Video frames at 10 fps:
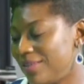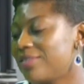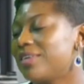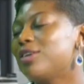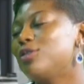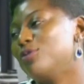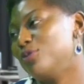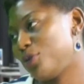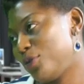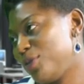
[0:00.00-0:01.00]
Thank you
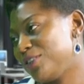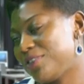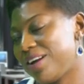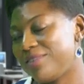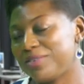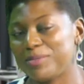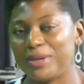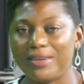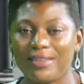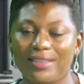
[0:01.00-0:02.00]
very much for having
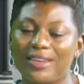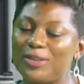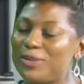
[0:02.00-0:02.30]
me. Thank you.